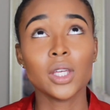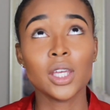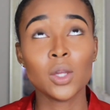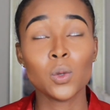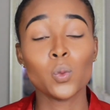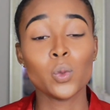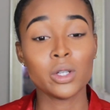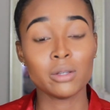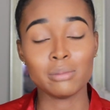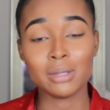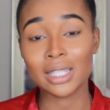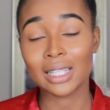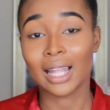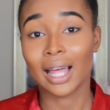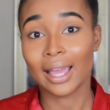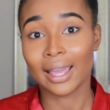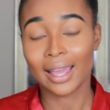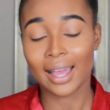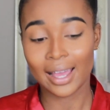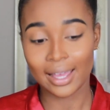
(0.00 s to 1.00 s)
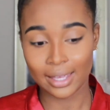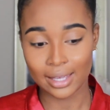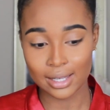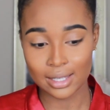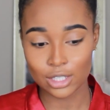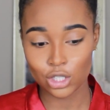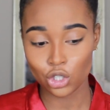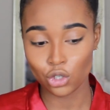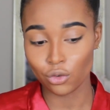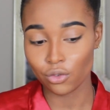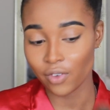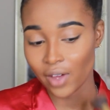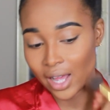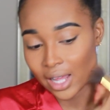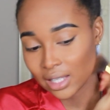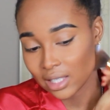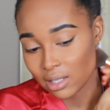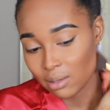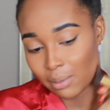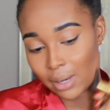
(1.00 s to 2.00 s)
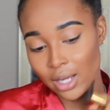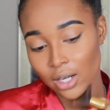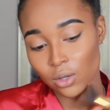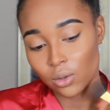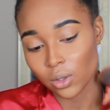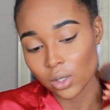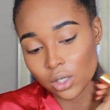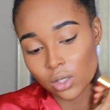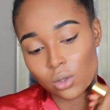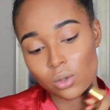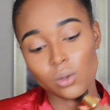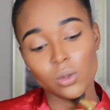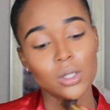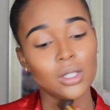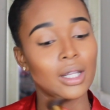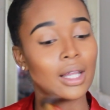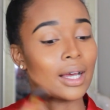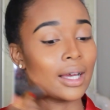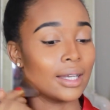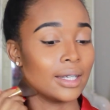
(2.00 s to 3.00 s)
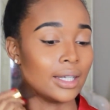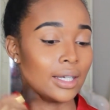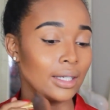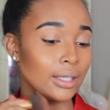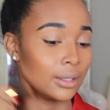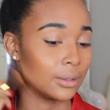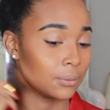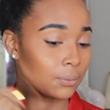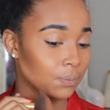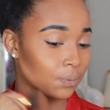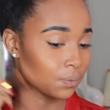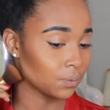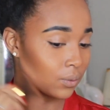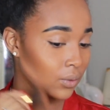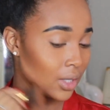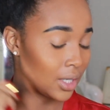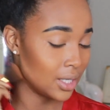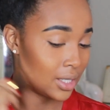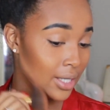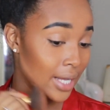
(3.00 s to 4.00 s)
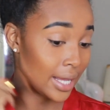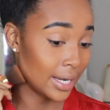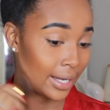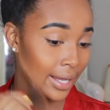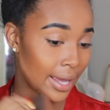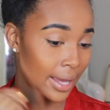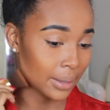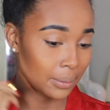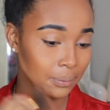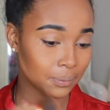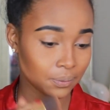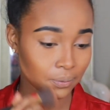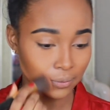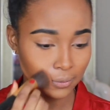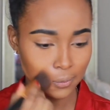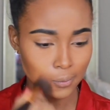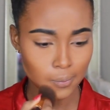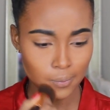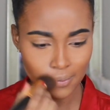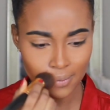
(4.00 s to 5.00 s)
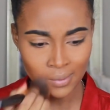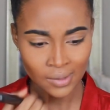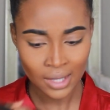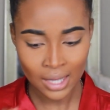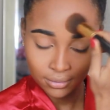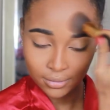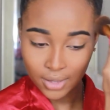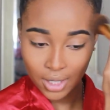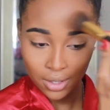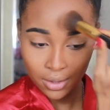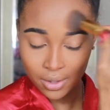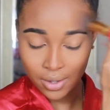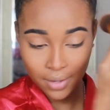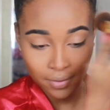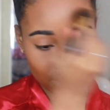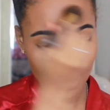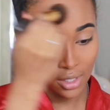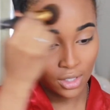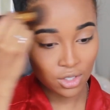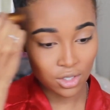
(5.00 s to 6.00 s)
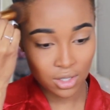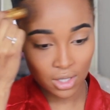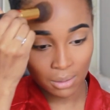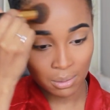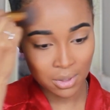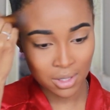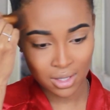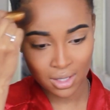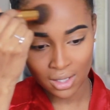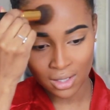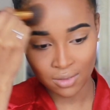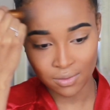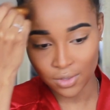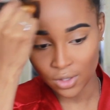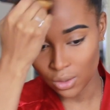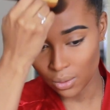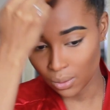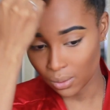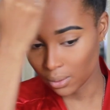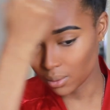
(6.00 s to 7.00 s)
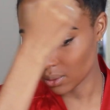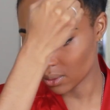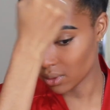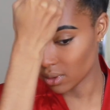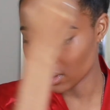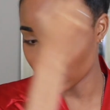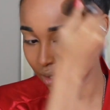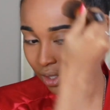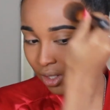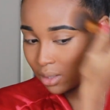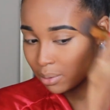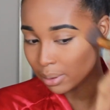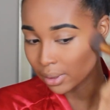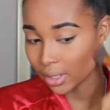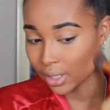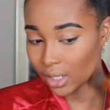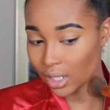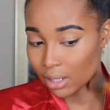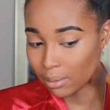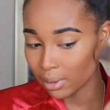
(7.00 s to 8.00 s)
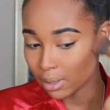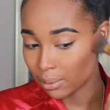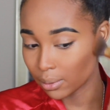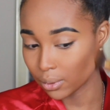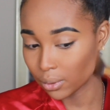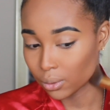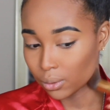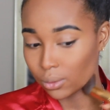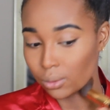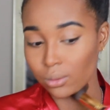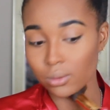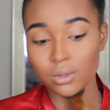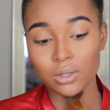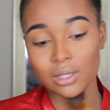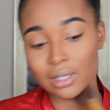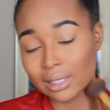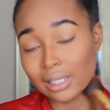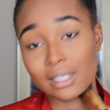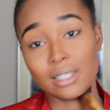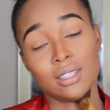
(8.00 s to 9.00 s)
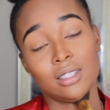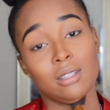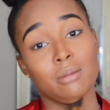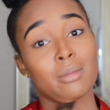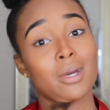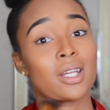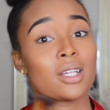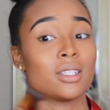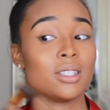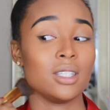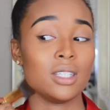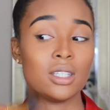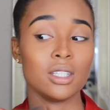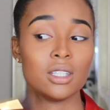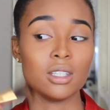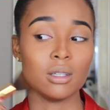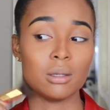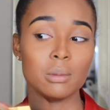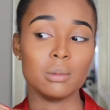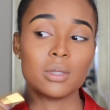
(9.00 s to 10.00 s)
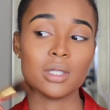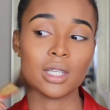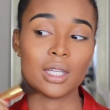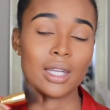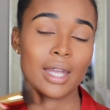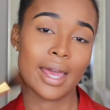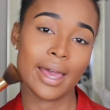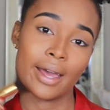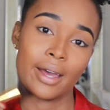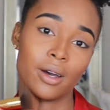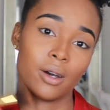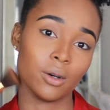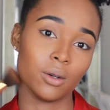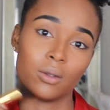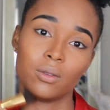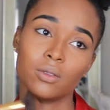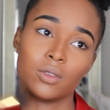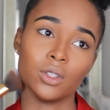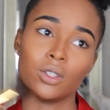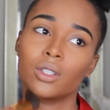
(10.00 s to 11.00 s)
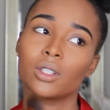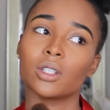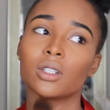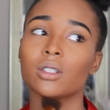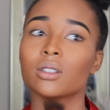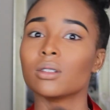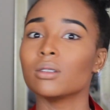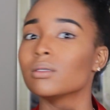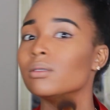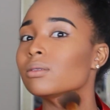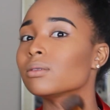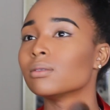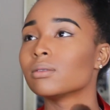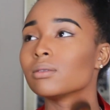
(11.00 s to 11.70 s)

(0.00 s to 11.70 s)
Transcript: it would be like, I guess, to find somebody on an online dating app. I don't know. I think it's just up to the individual. There's plenty of people who slid in somebody's DMs and now, you know,